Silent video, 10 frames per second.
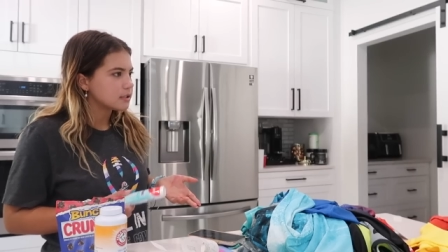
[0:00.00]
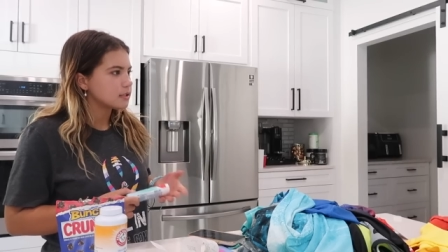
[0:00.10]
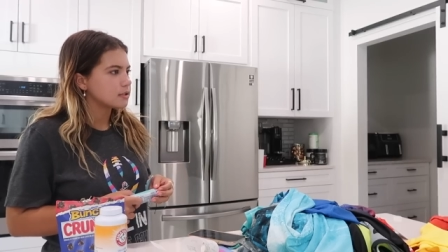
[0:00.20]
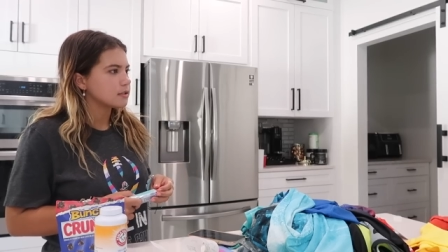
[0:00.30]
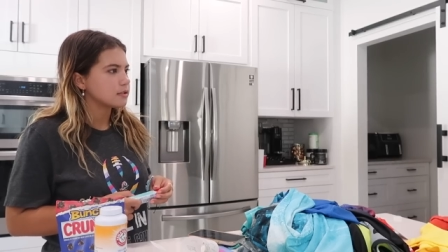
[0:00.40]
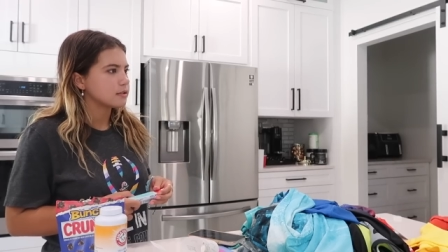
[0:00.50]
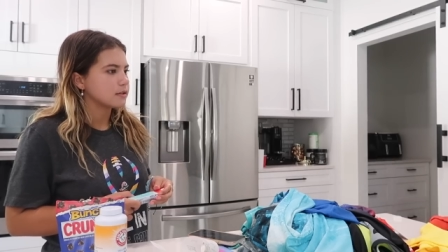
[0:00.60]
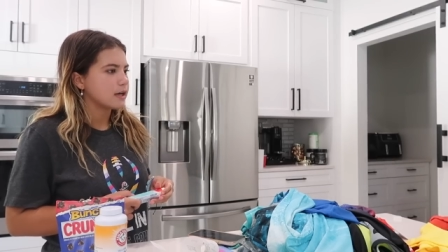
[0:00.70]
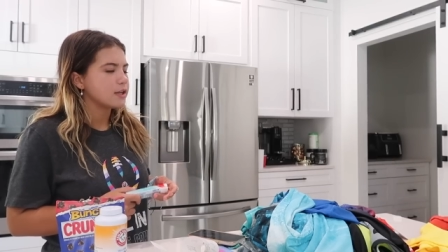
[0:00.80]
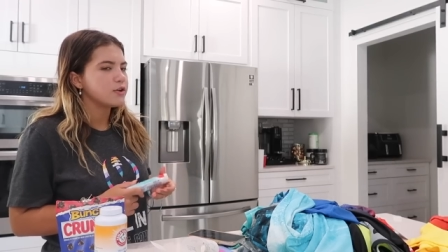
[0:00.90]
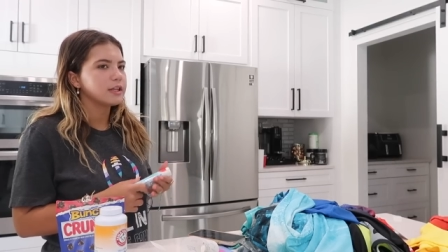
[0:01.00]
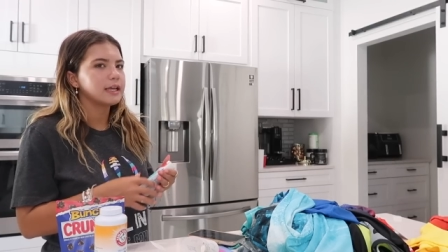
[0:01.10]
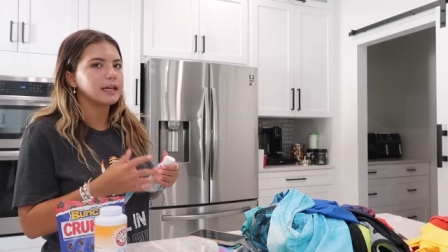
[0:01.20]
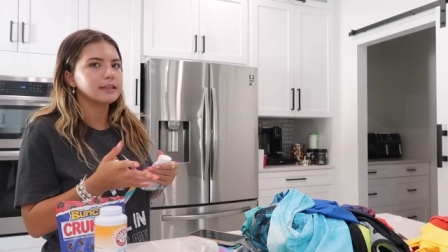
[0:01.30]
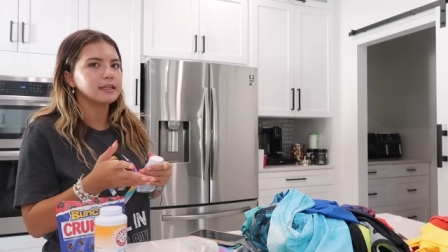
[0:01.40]
Oh, wow. And you can,
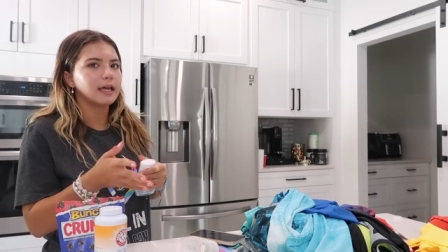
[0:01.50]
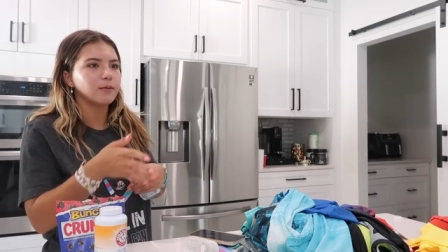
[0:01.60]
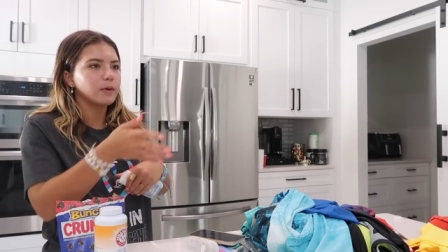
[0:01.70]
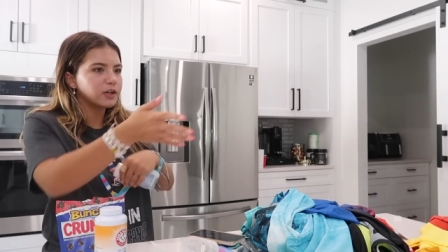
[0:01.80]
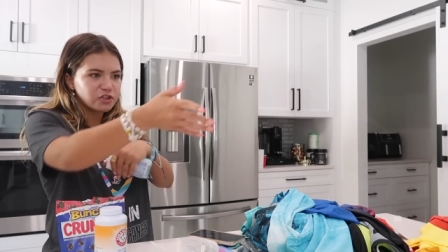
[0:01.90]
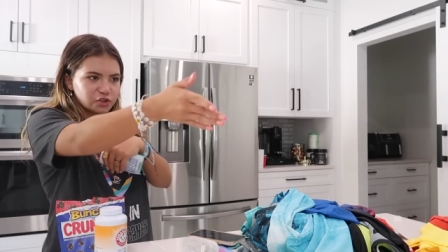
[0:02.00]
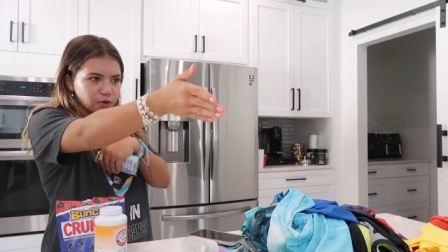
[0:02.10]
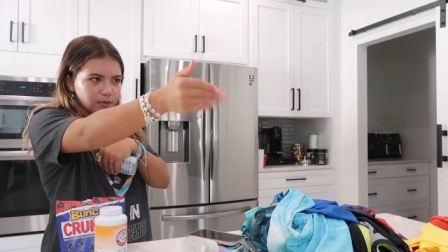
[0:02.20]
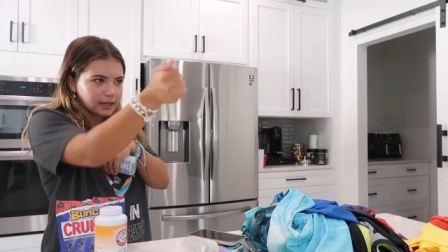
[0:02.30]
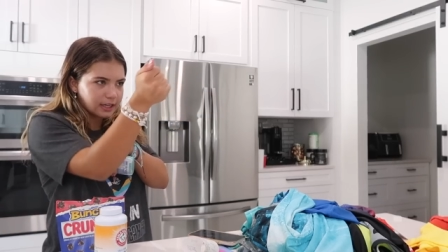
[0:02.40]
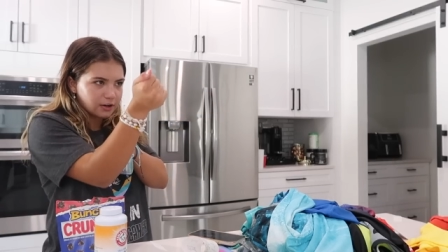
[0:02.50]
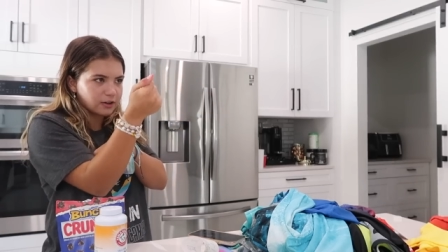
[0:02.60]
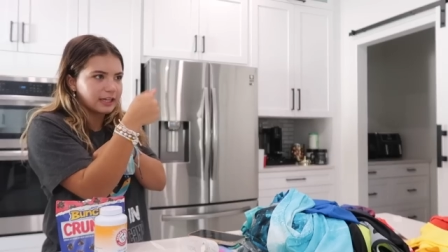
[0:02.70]
like, like, the, like we just do it right here.